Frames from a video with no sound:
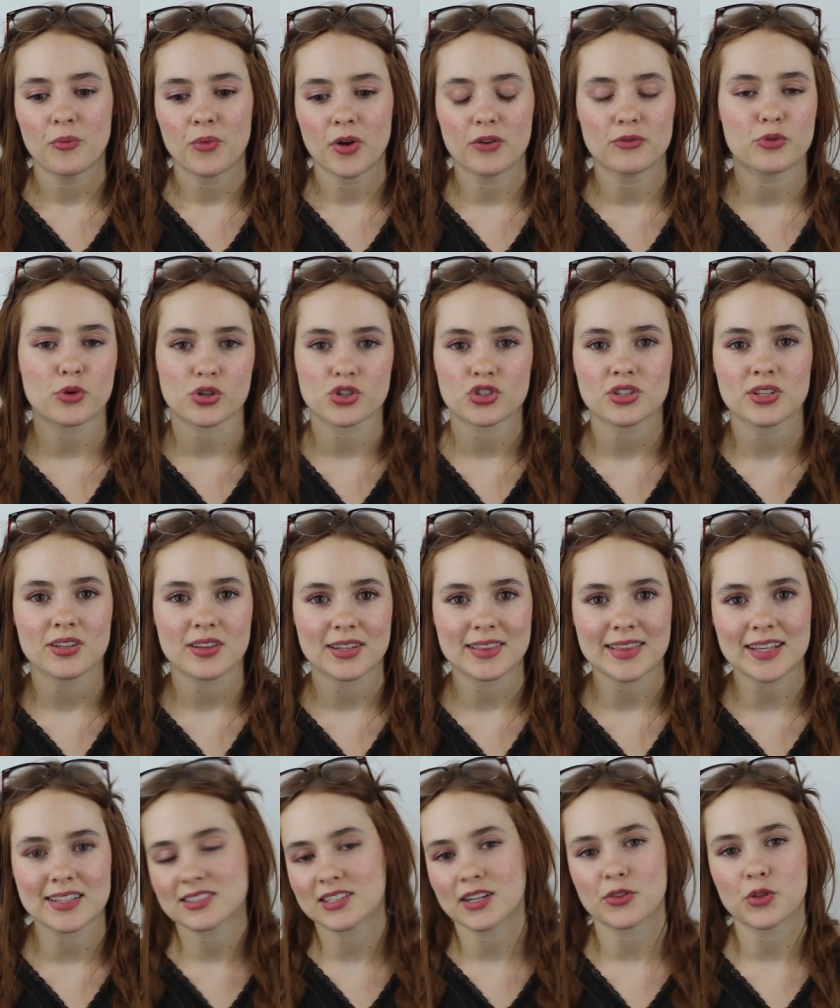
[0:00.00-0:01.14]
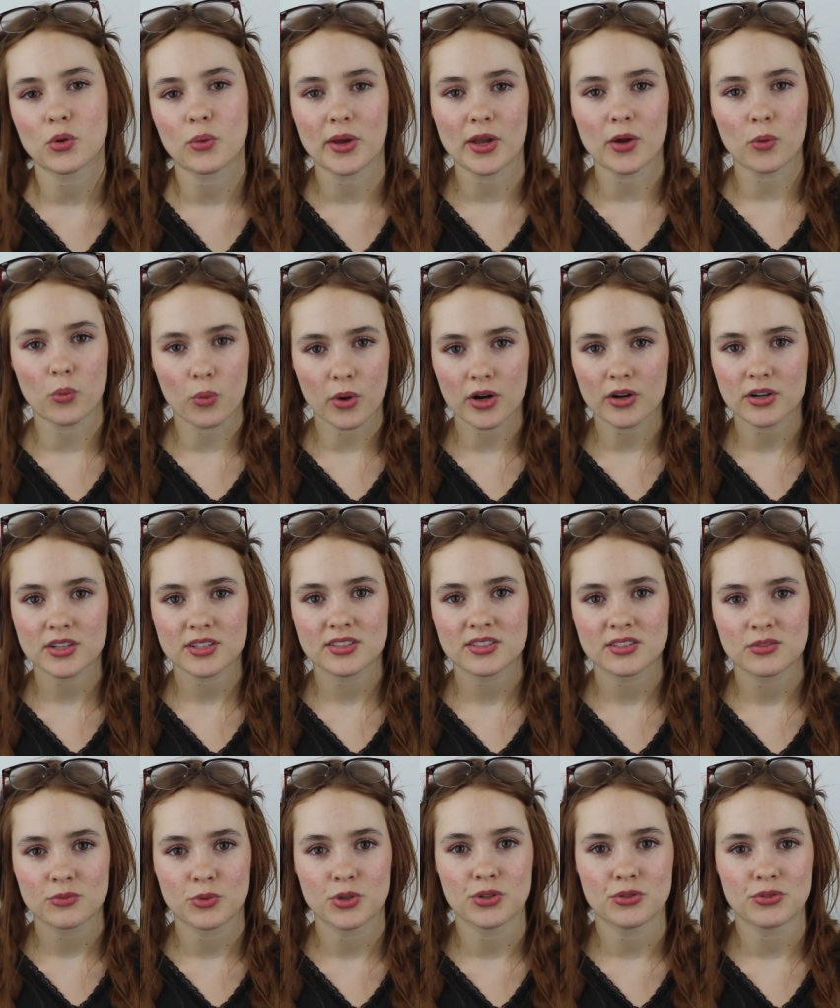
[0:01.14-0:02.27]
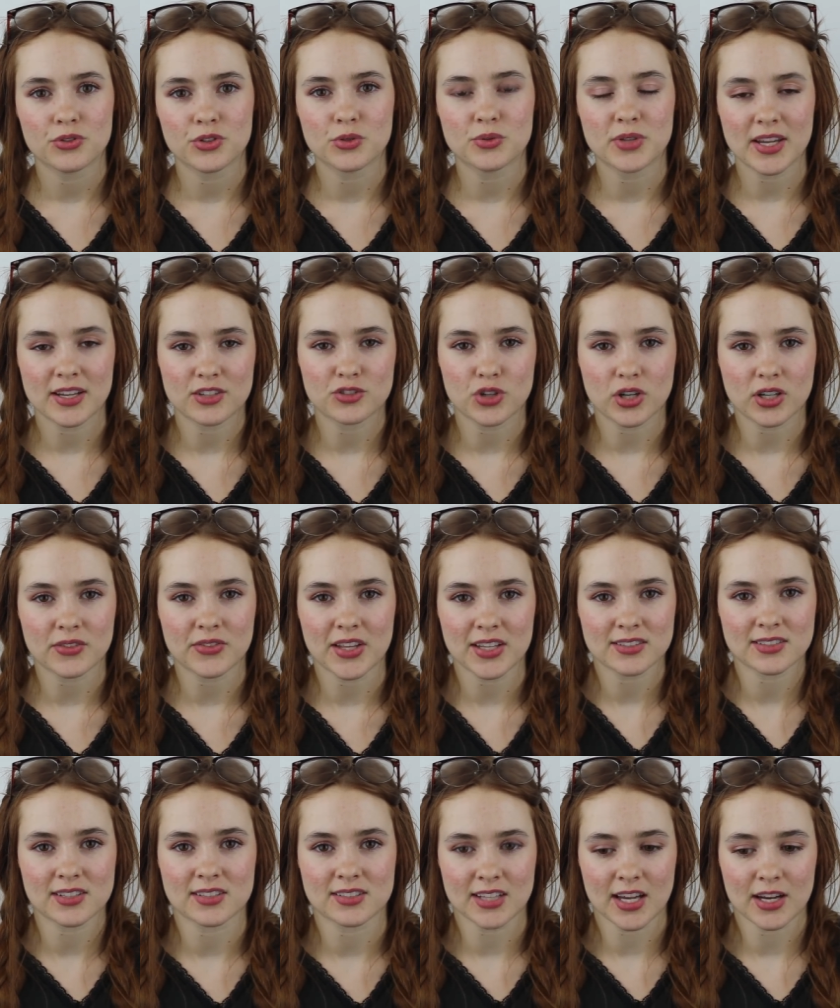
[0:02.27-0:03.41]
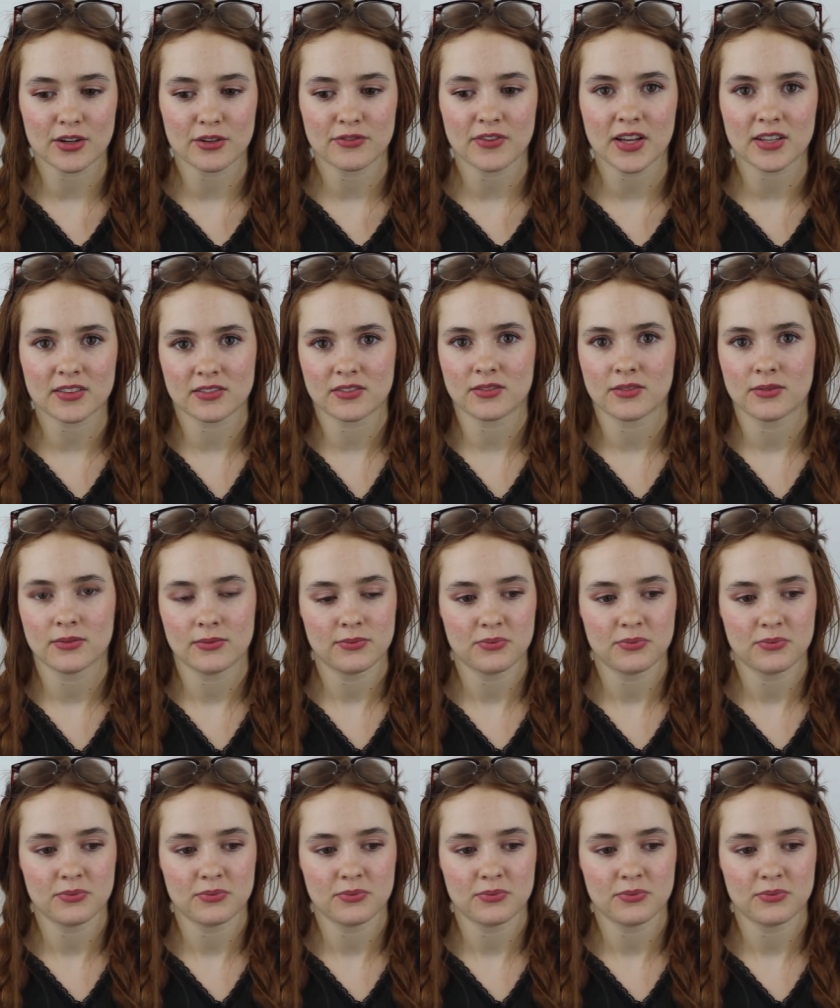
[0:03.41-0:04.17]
Unfortunately, like that's not the way it works. When you take a drug and that's the side effect,